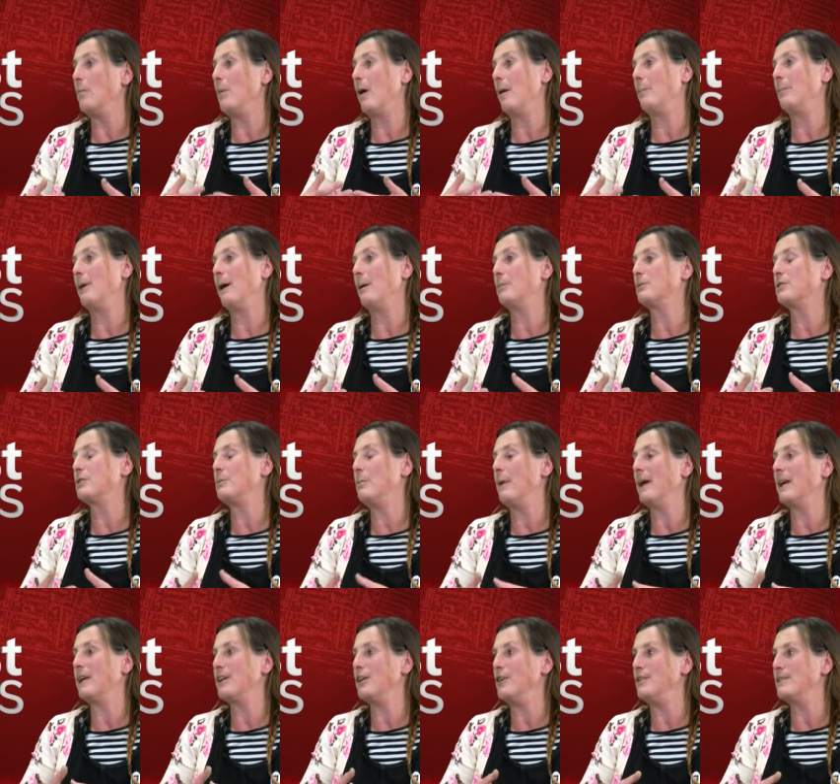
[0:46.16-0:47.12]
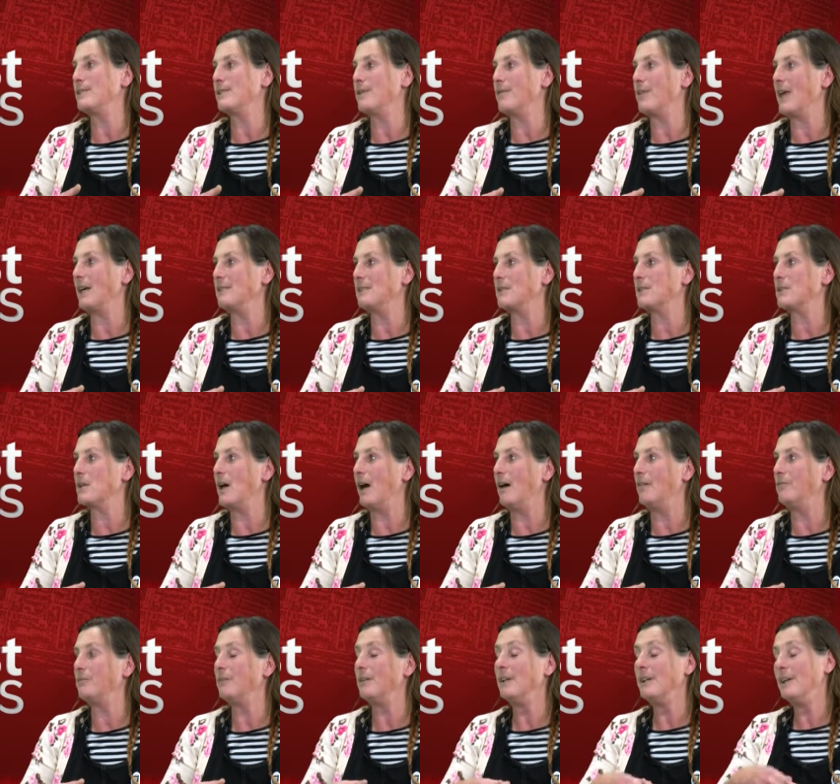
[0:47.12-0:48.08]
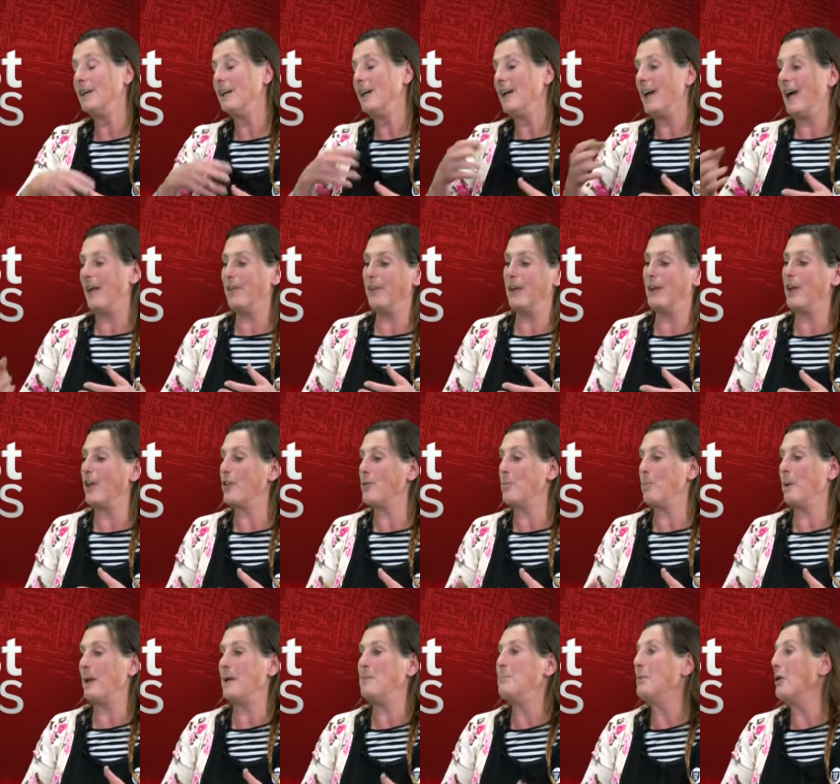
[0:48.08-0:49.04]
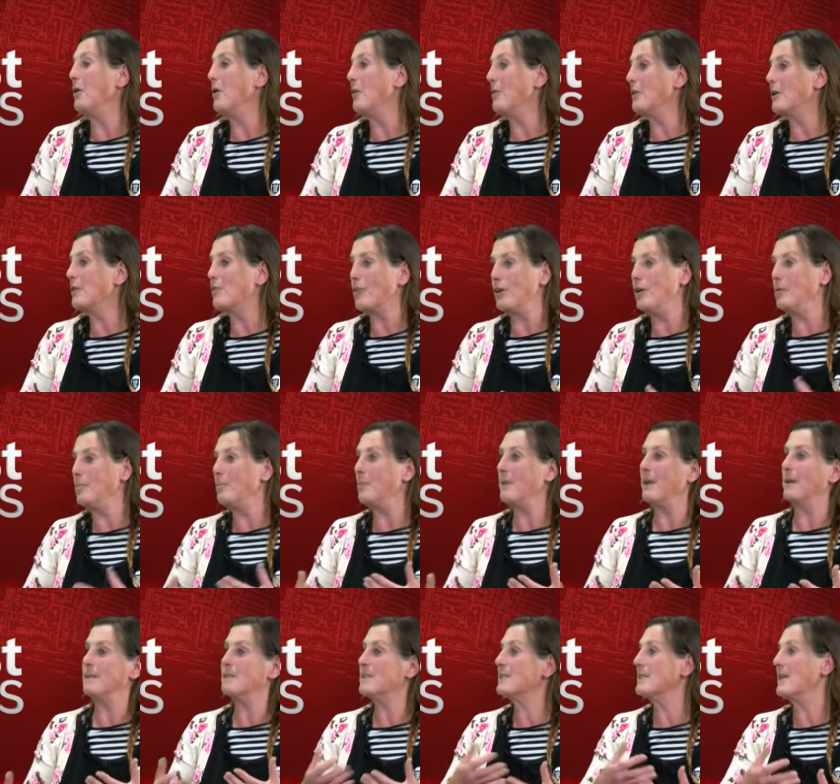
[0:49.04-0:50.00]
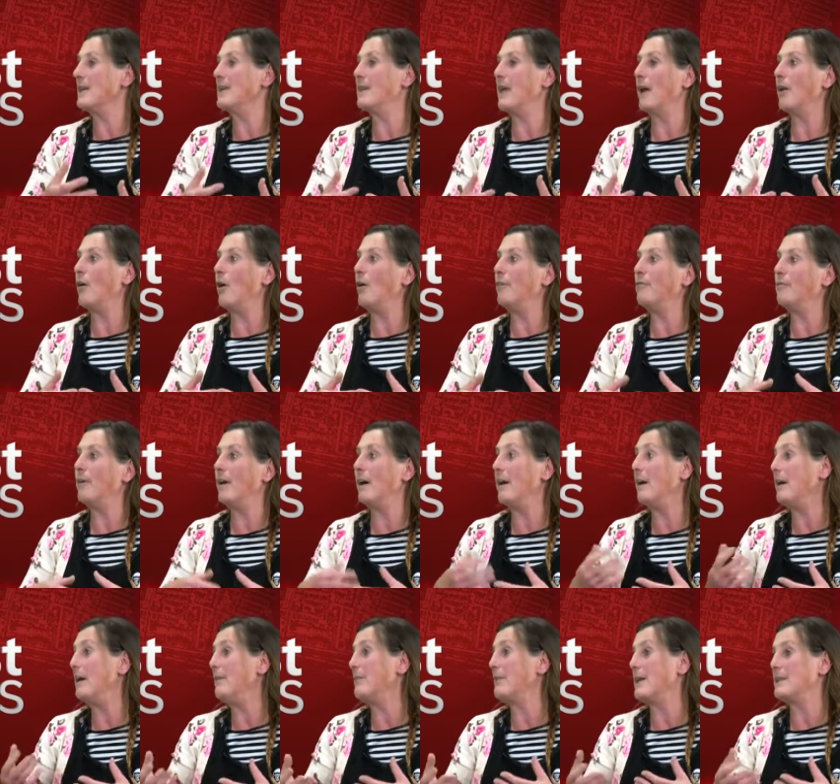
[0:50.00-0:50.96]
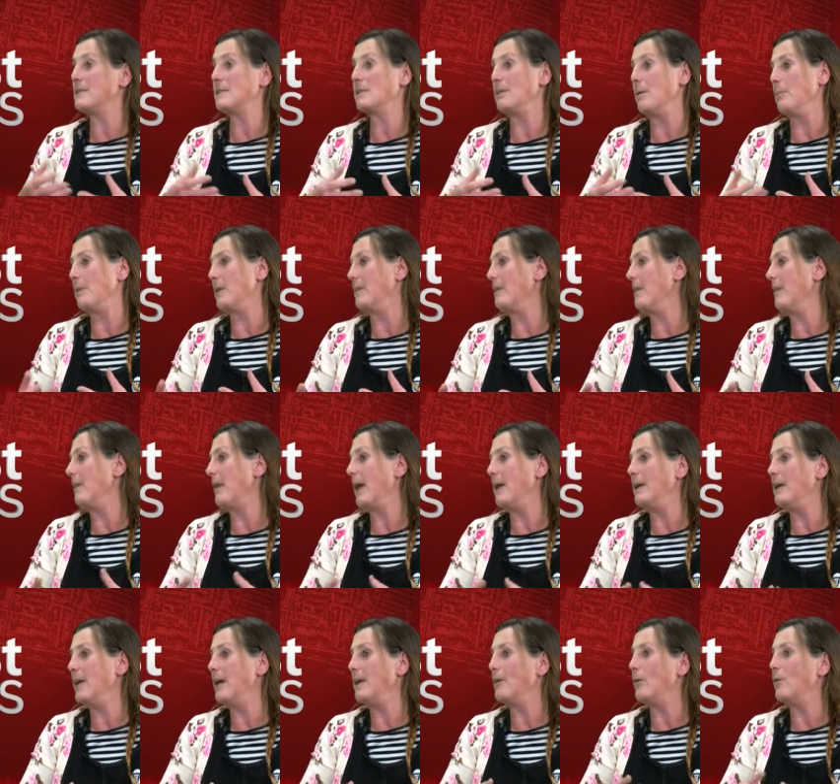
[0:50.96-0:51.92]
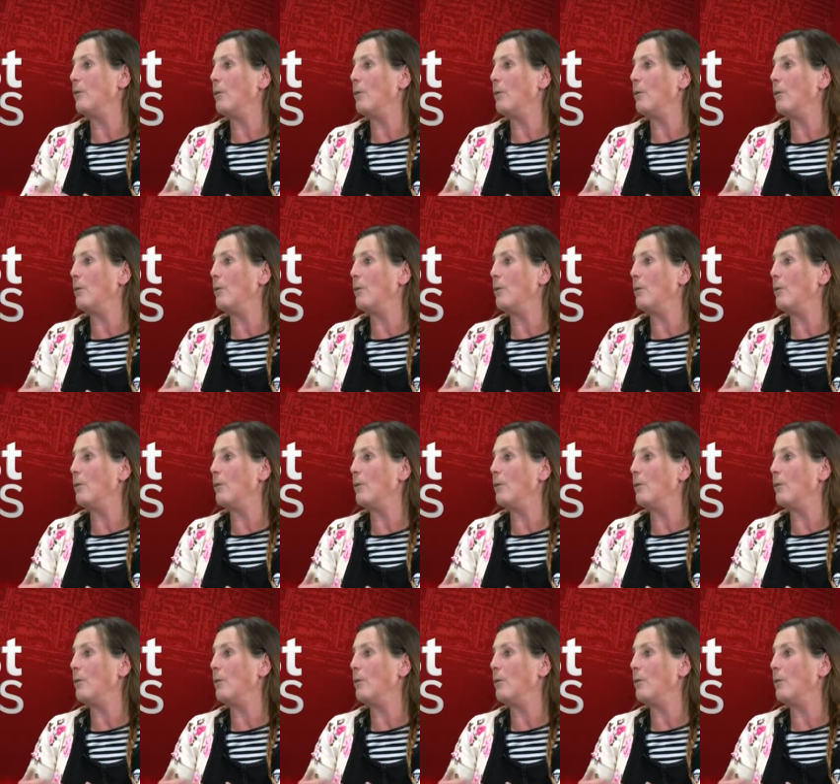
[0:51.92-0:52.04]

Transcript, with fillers: might be able to make use of that stuff. And then other people on the group that see that offer, if that's something that they need or